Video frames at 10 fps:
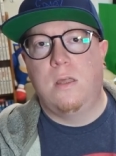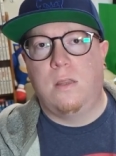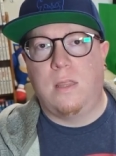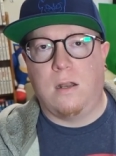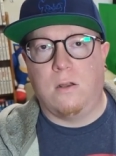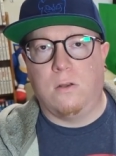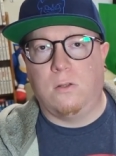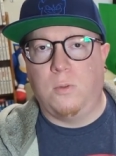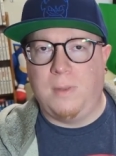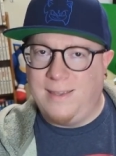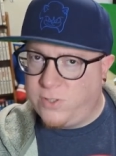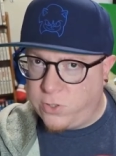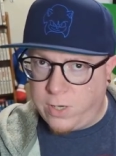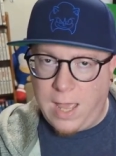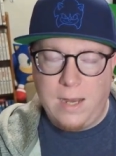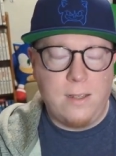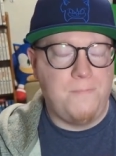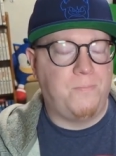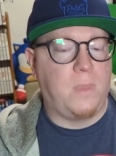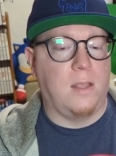that are a little bit easier to edit
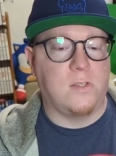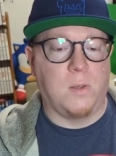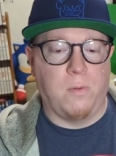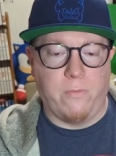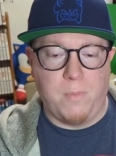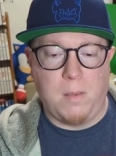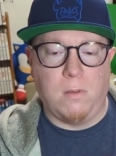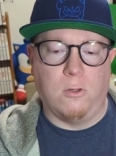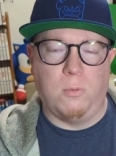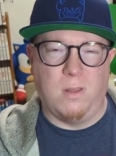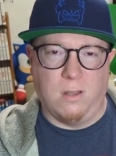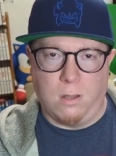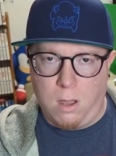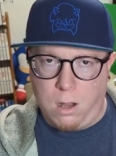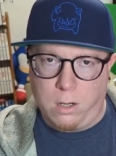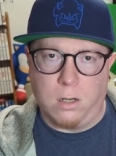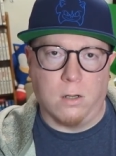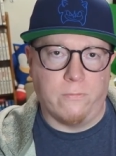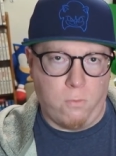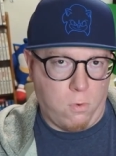and some of them maybe a little bit longer
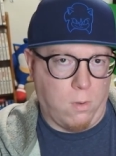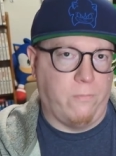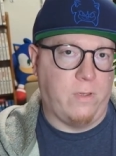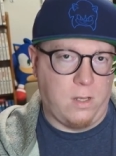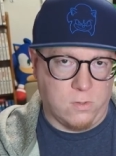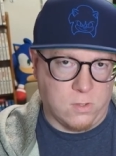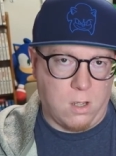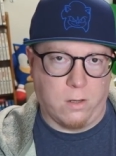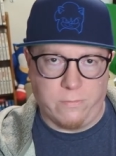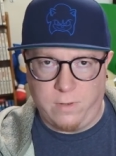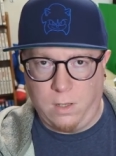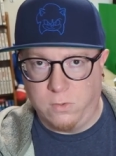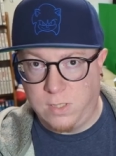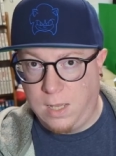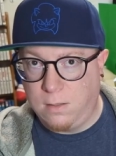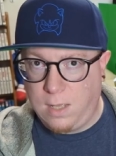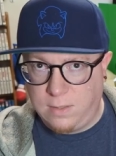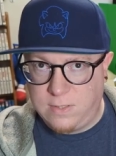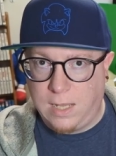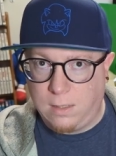form videos, longer videos that,
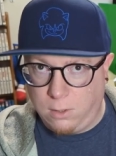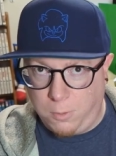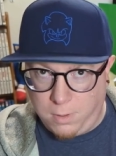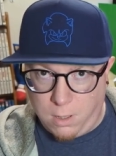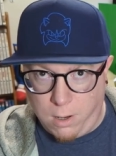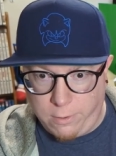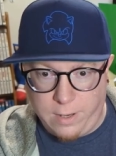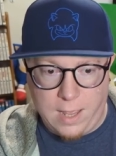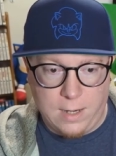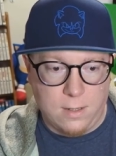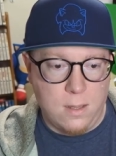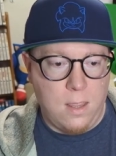that take a little bit longer to edit.